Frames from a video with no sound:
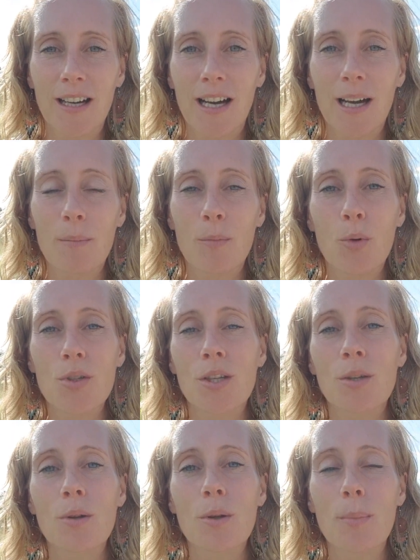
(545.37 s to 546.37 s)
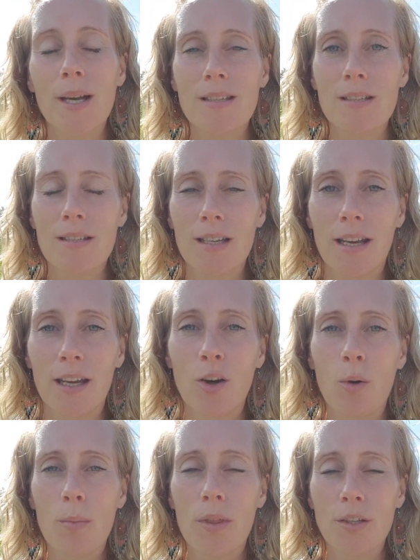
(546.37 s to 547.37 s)
I'm wishing you the best, and I
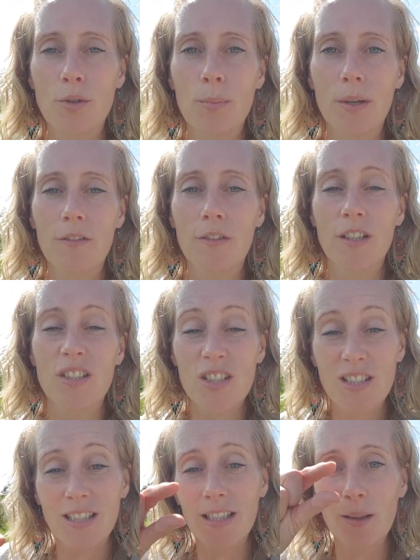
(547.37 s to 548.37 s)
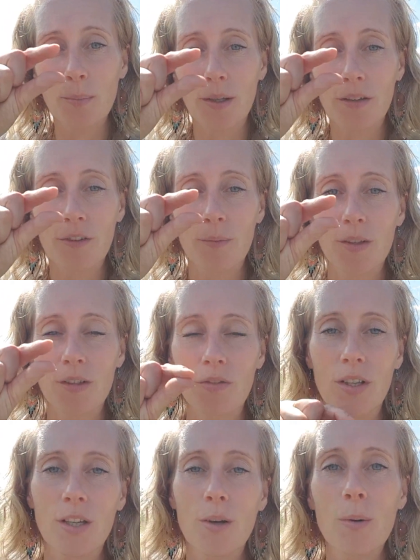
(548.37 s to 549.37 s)
hope that you benefit just a little bit from this
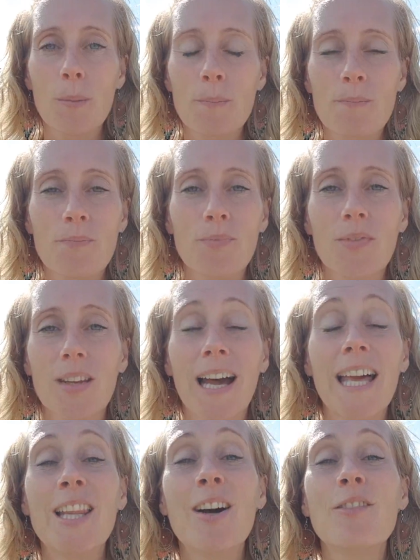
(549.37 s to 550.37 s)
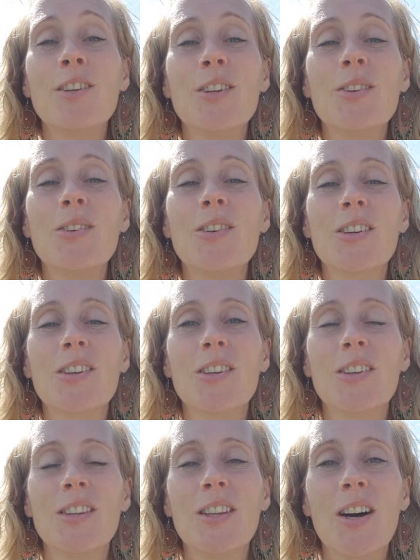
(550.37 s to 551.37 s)
video. I love you.
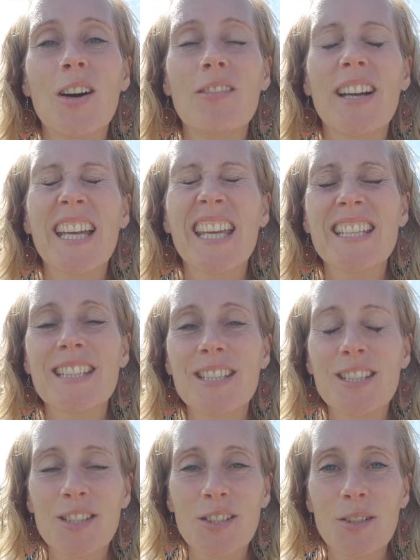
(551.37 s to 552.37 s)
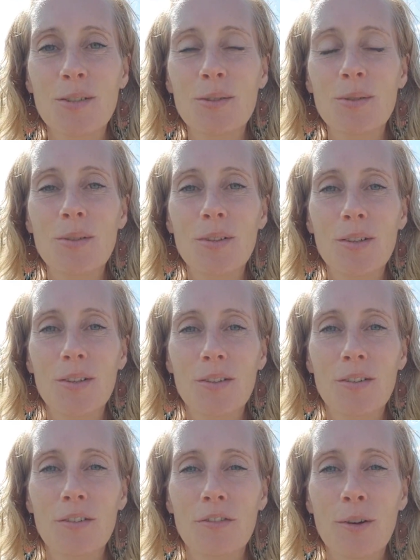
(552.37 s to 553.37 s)
Love and kisses to you
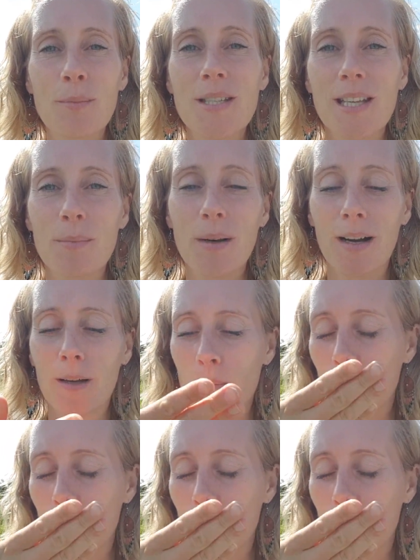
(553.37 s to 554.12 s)
from Denmark.